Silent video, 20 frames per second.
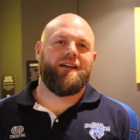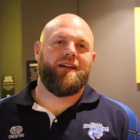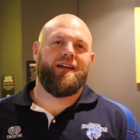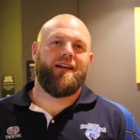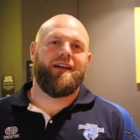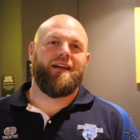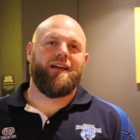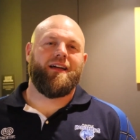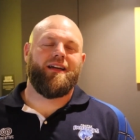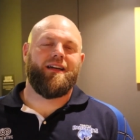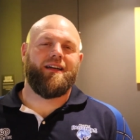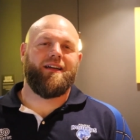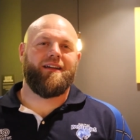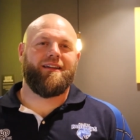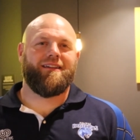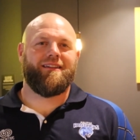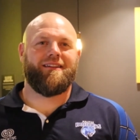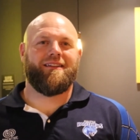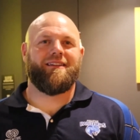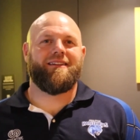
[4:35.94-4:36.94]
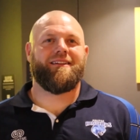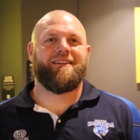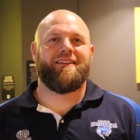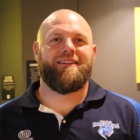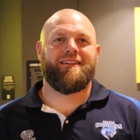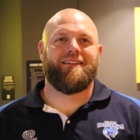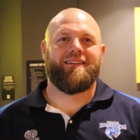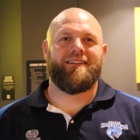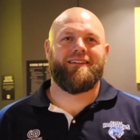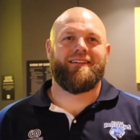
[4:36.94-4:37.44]
Uh,
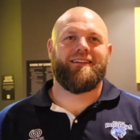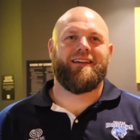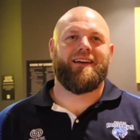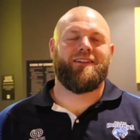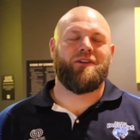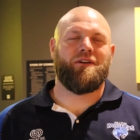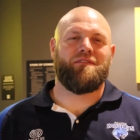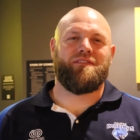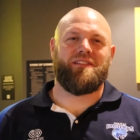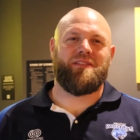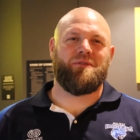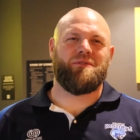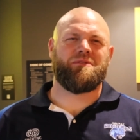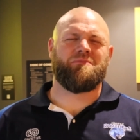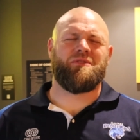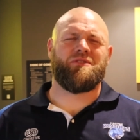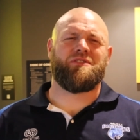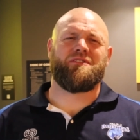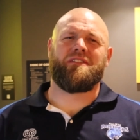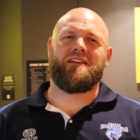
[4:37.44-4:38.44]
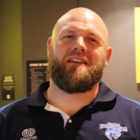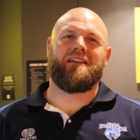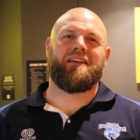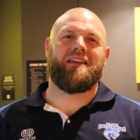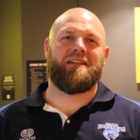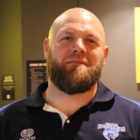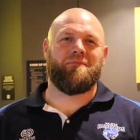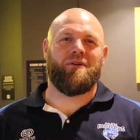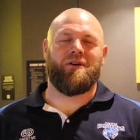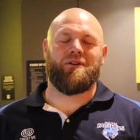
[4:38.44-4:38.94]
I don't think there was much
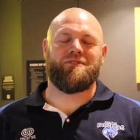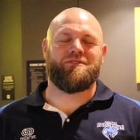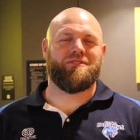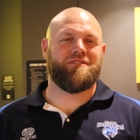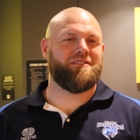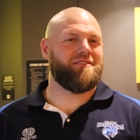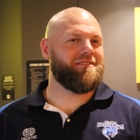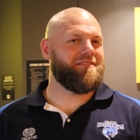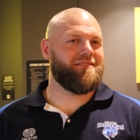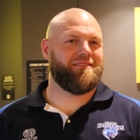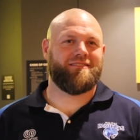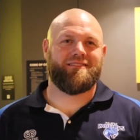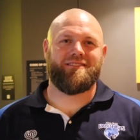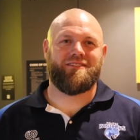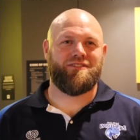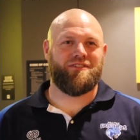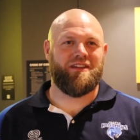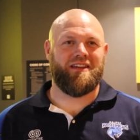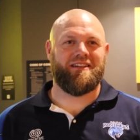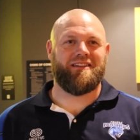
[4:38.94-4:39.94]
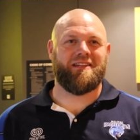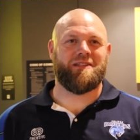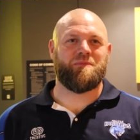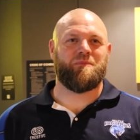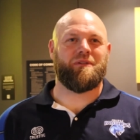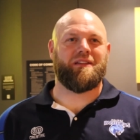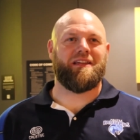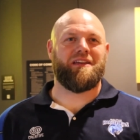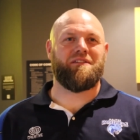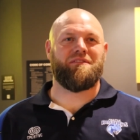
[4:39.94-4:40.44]
thinking, more just sheer
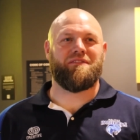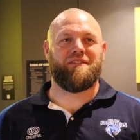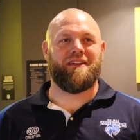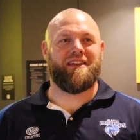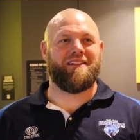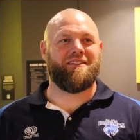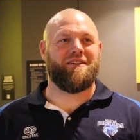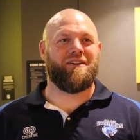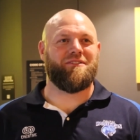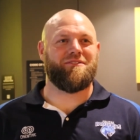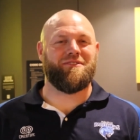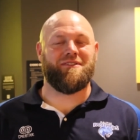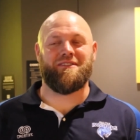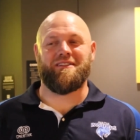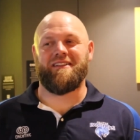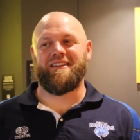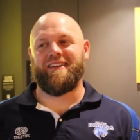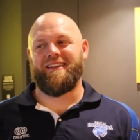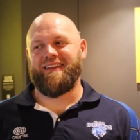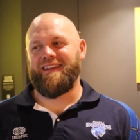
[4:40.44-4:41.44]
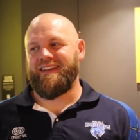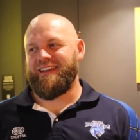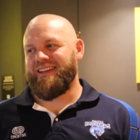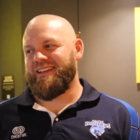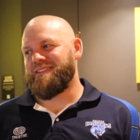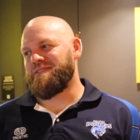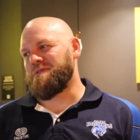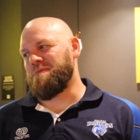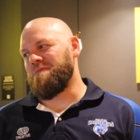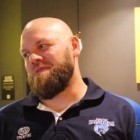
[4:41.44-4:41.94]
disbelief that he'd not done
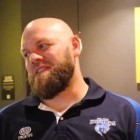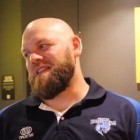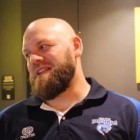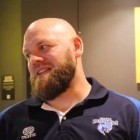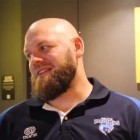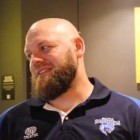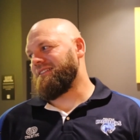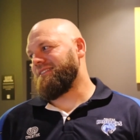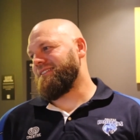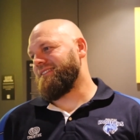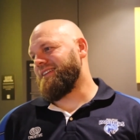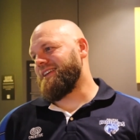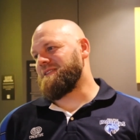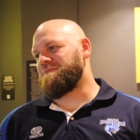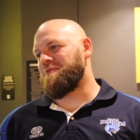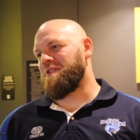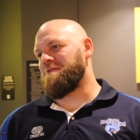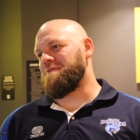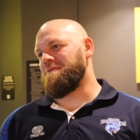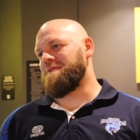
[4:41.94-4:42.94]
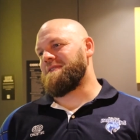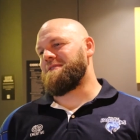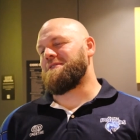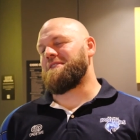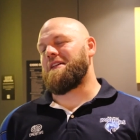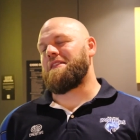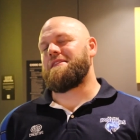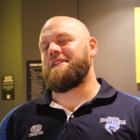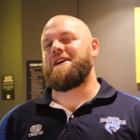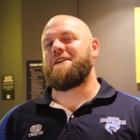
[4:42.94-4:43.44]
something he's probably done
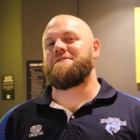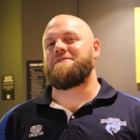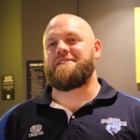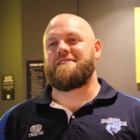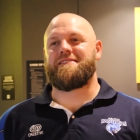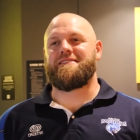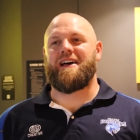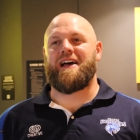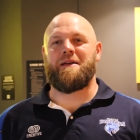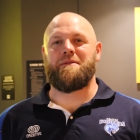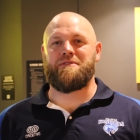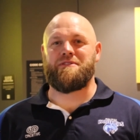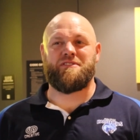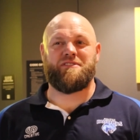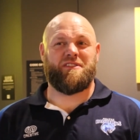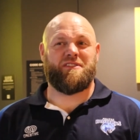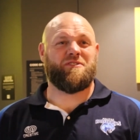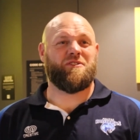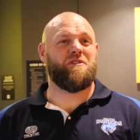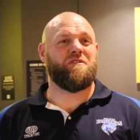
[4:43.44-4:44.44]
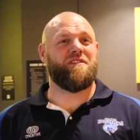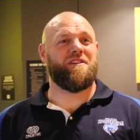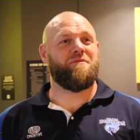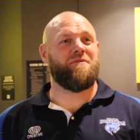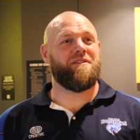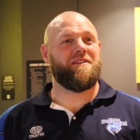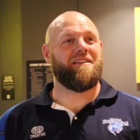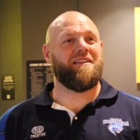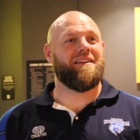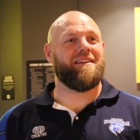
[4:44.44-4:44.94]
a thousand times, just a 2v1,
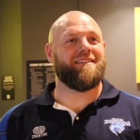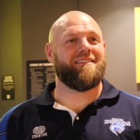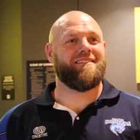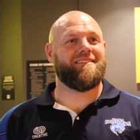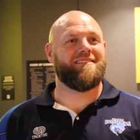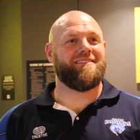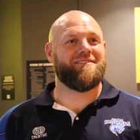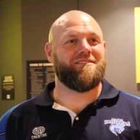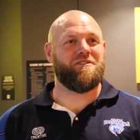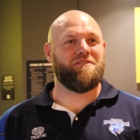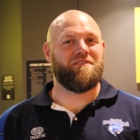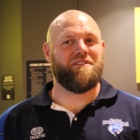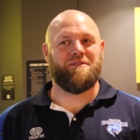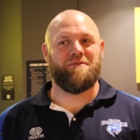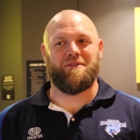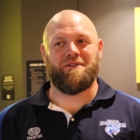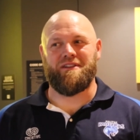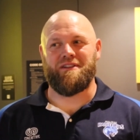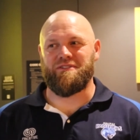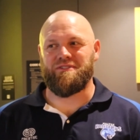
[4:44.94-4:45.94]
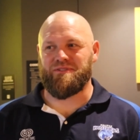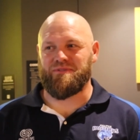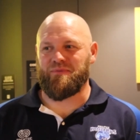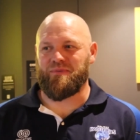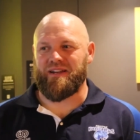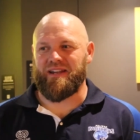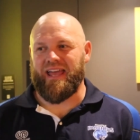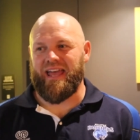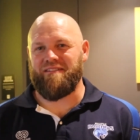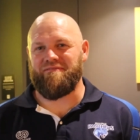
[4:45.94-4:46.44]
isn't it? 2v1, you should
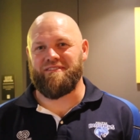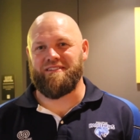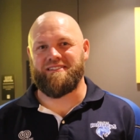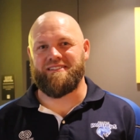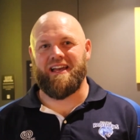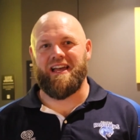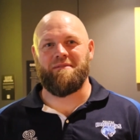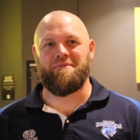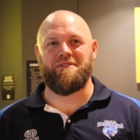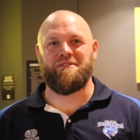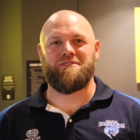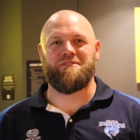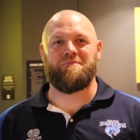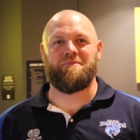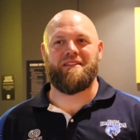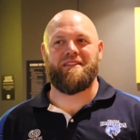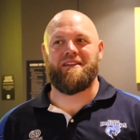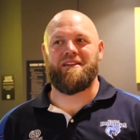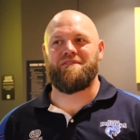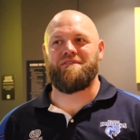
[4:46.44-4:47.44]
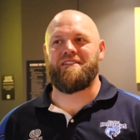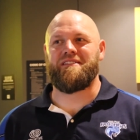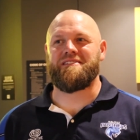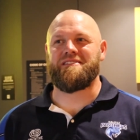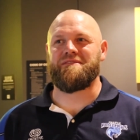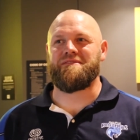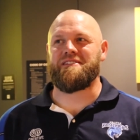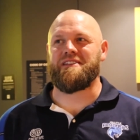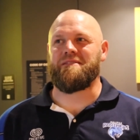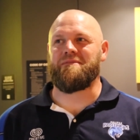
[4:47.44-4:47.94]
win it every time. It should be the
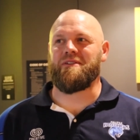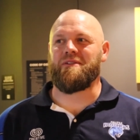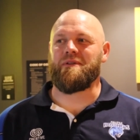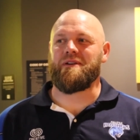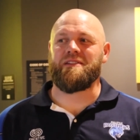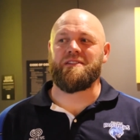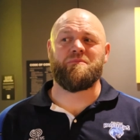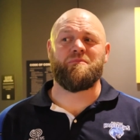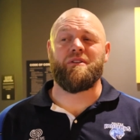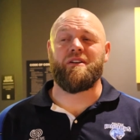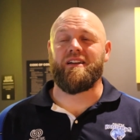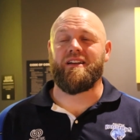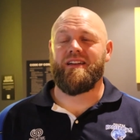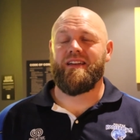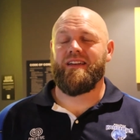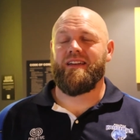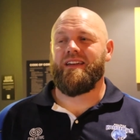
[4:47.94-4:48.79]
offensive team that wins. But